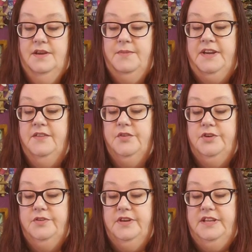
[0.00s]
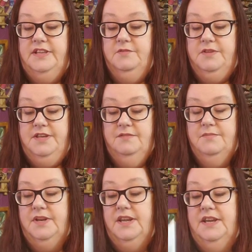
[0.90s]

I may never do anything with it, but